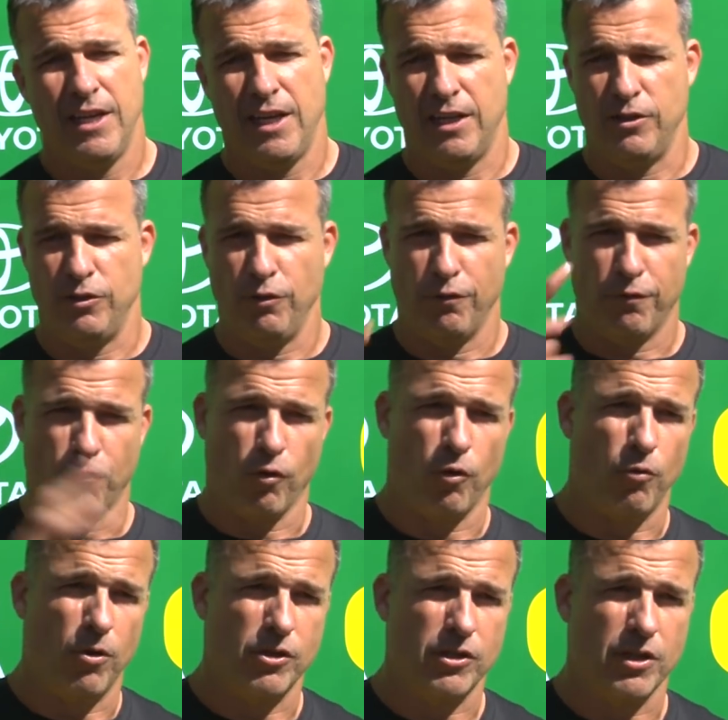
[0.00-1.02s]
and do four
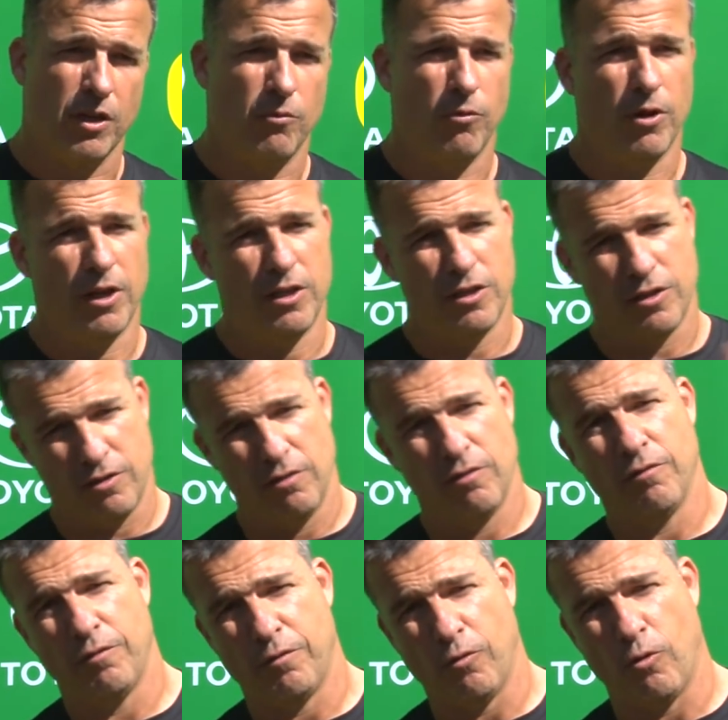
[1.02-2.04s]
ones-on-ones,
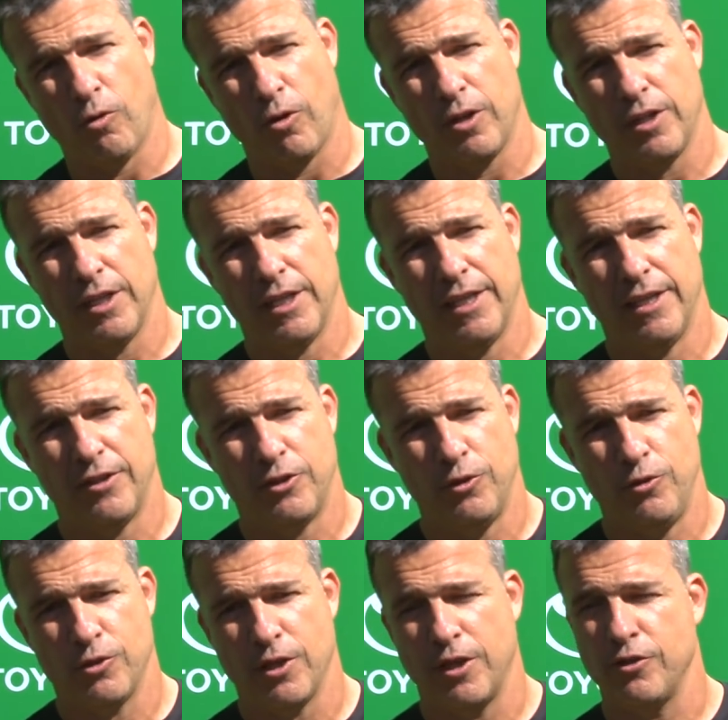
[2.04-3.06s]
four
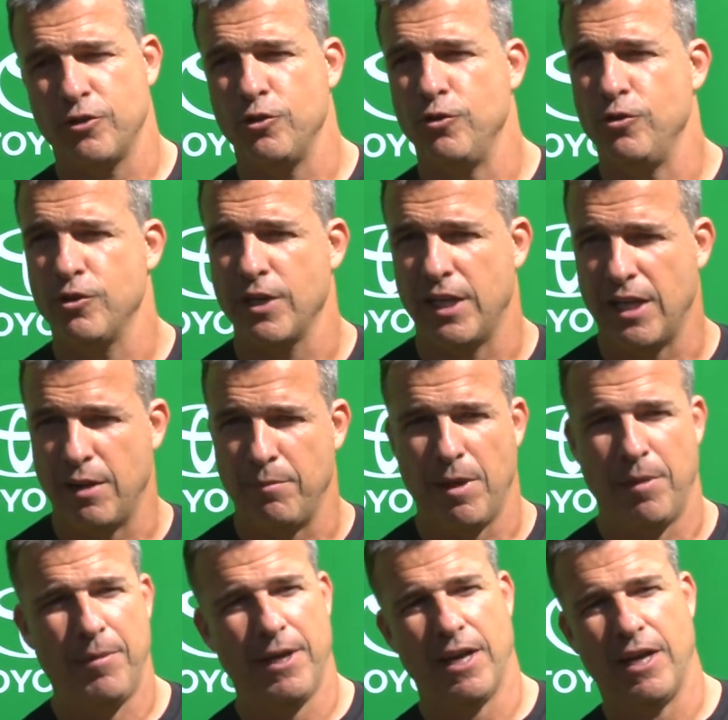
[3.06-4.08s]
twos-on-twos, and then
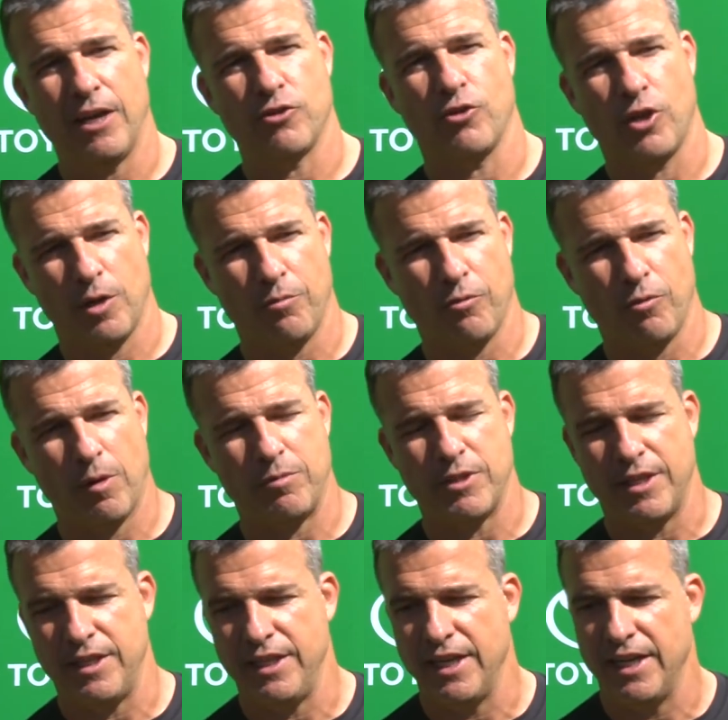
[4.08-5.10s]
maybe get an extra couple reps
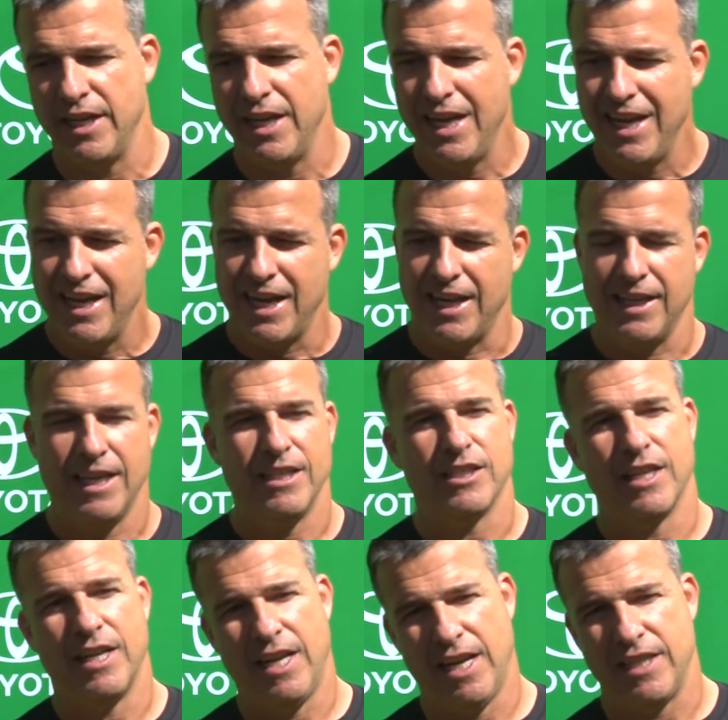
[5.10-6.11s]
at the end. And then
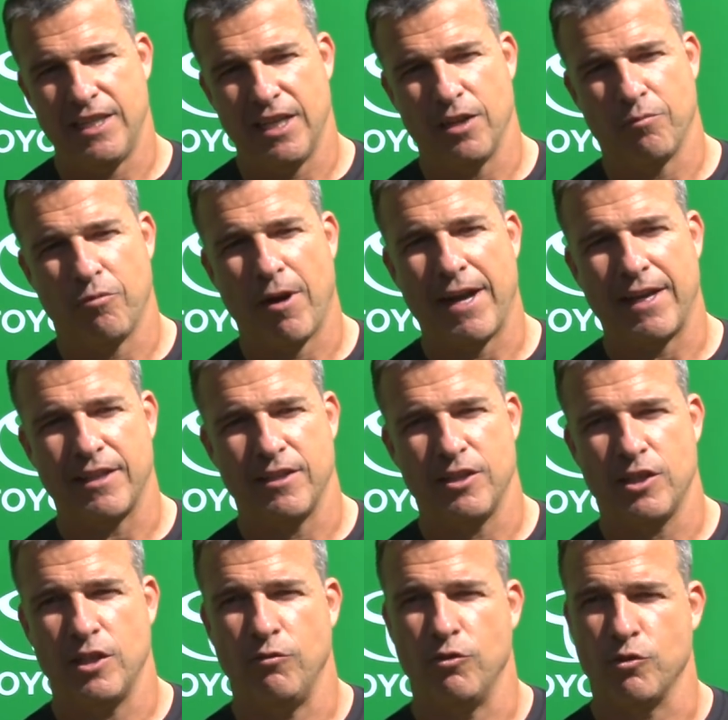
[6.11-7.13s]
today at the end of
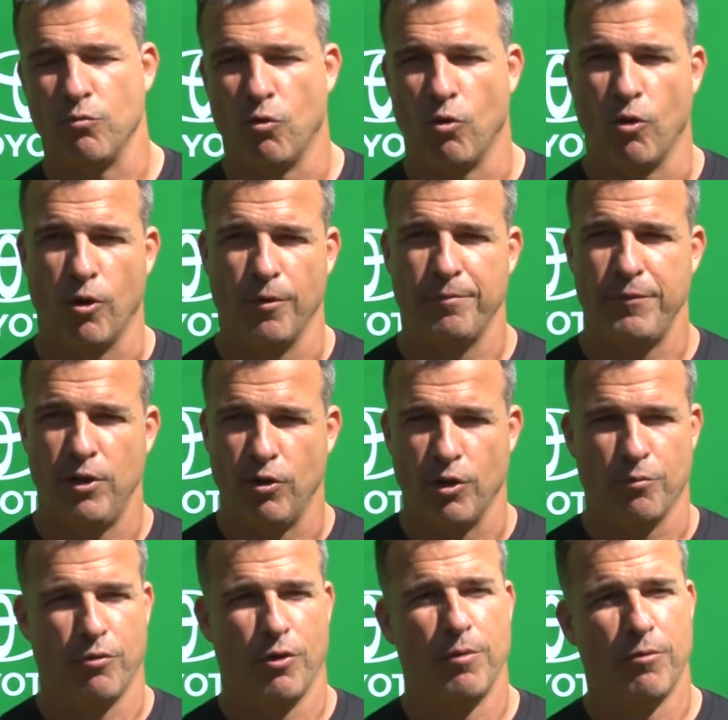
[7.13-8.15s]
practice, it was more, you know,
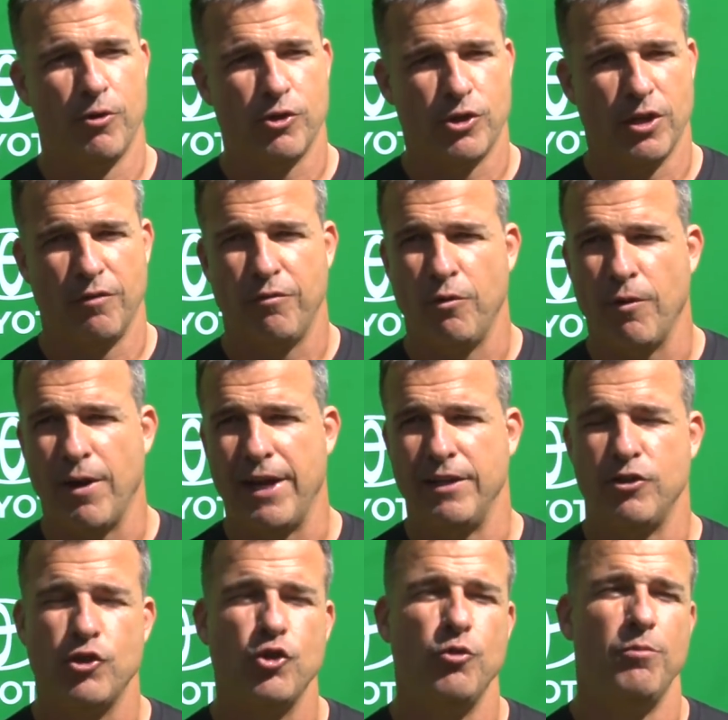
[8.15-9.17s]
the perimeter stuff. We ran
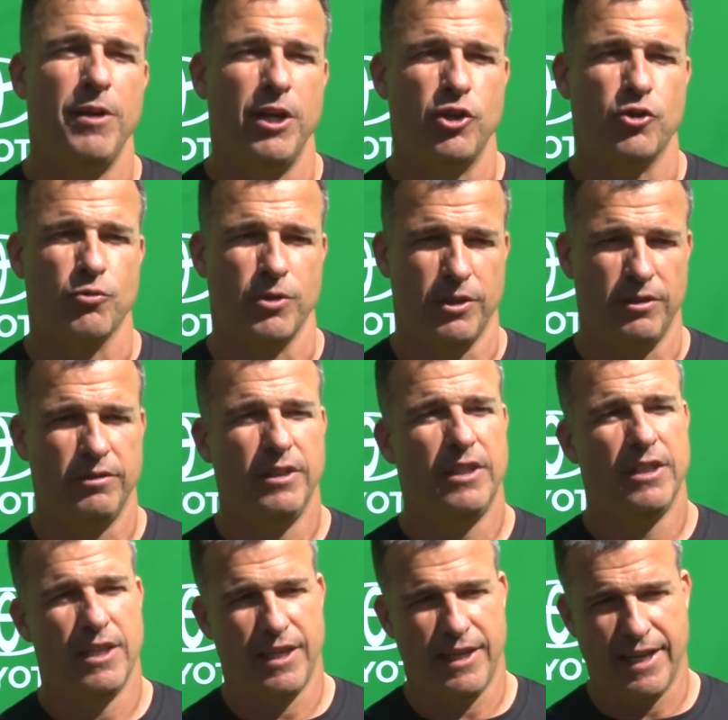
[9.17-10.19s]
two-minute drill
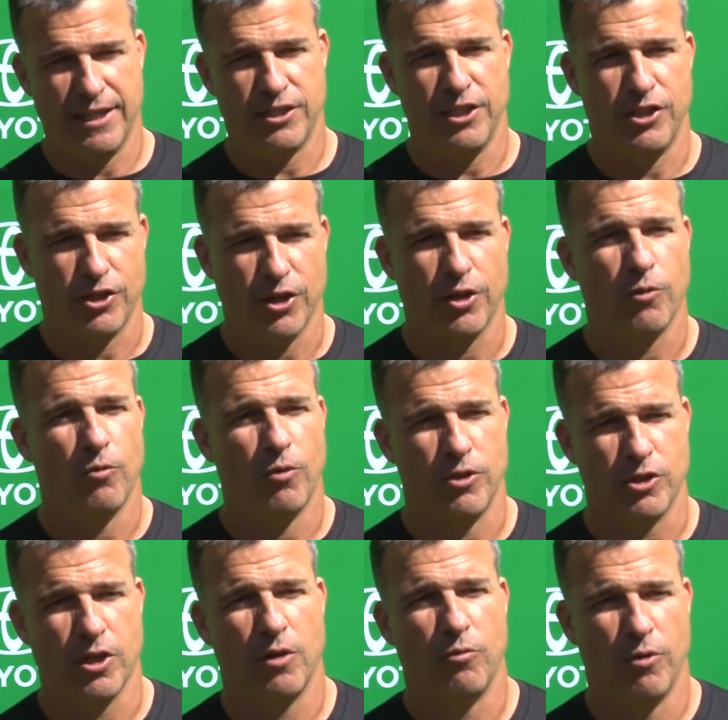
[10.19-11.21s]
against each other,
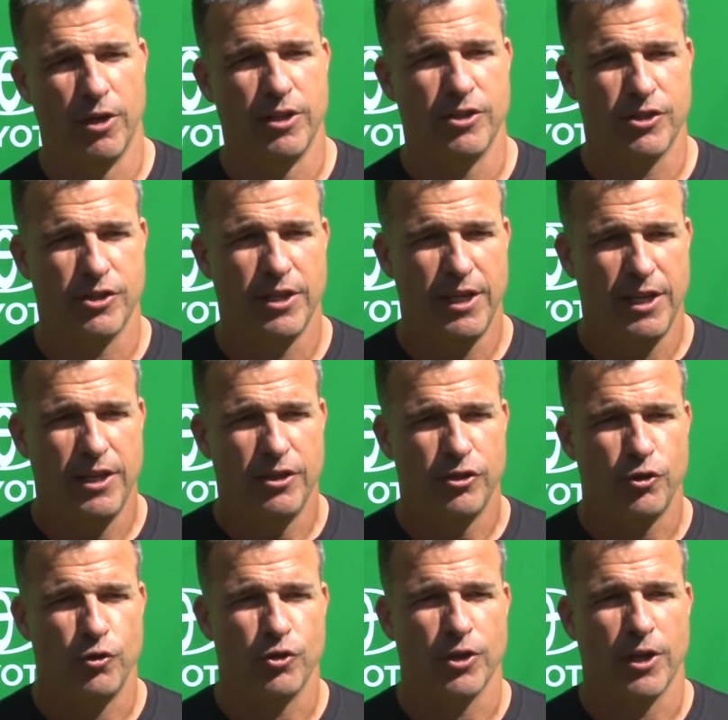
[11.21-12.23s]
ones-on-ones,
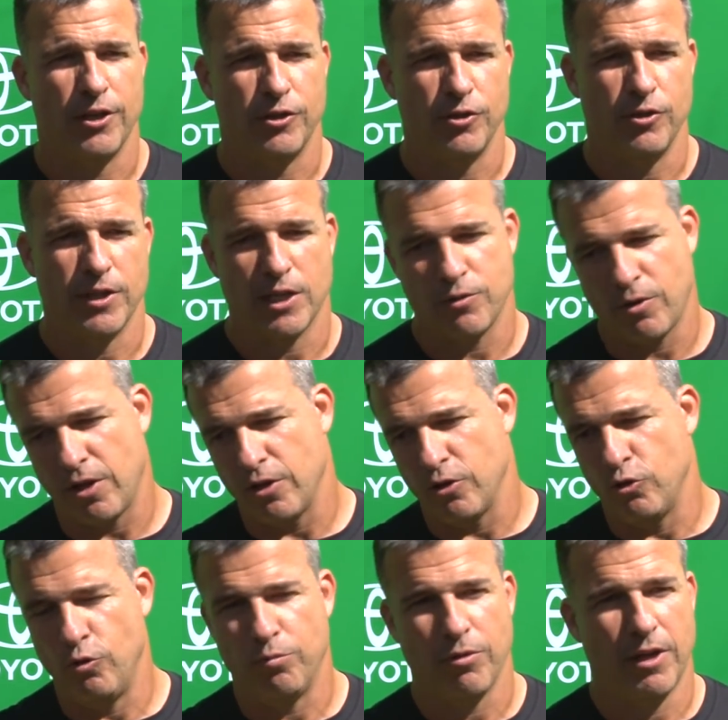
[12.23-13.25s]
twos on twos. That's what all the
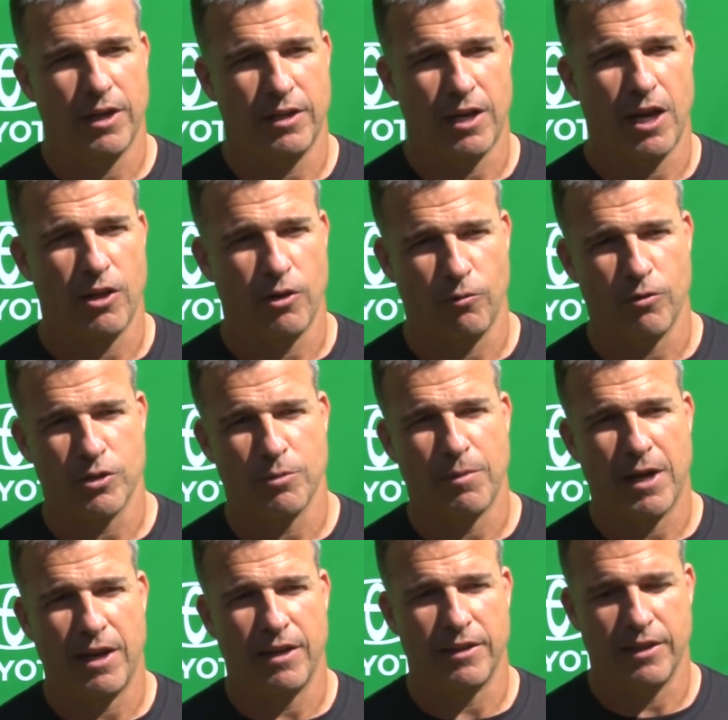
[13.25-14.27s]
hoopla in Holland was
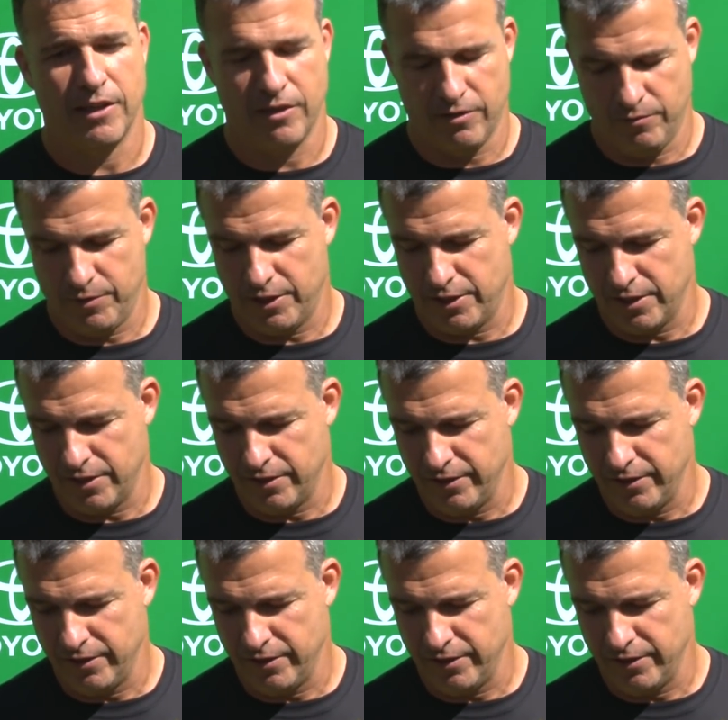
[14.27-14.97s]
about out there. But